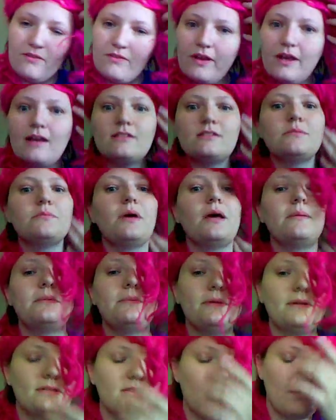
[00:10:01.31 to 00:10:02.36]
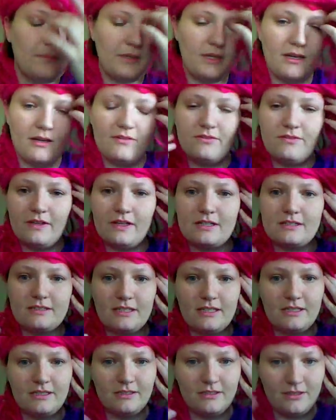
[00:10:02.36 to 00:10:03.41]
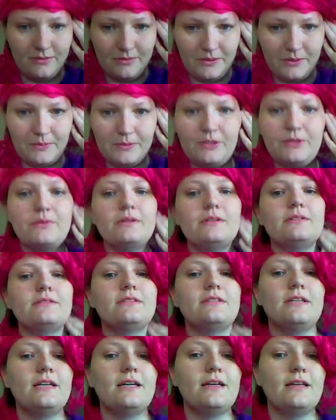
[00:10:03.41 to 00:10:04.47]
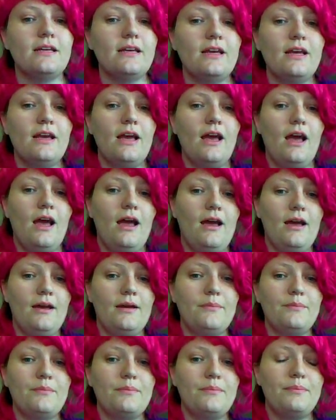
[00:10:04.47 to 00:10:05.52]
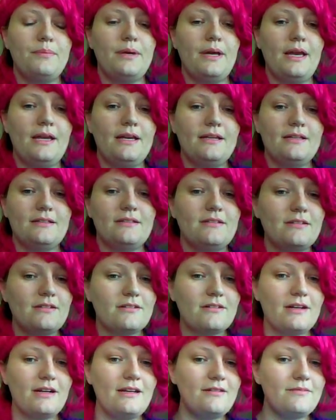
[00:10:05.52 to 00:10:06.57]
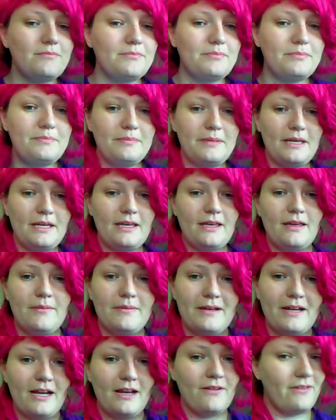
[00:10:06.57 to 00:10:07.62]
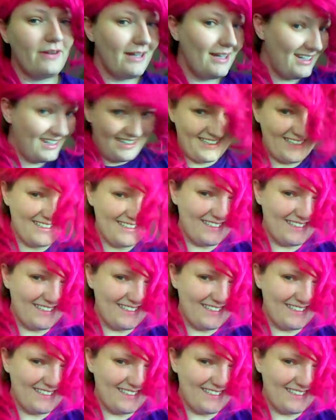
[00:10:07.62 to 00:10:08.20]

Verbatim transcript: if I had some bobby pins on me, I'd fix it and it would, you wouldn't see it. Um, but great Pinkie Pie wig.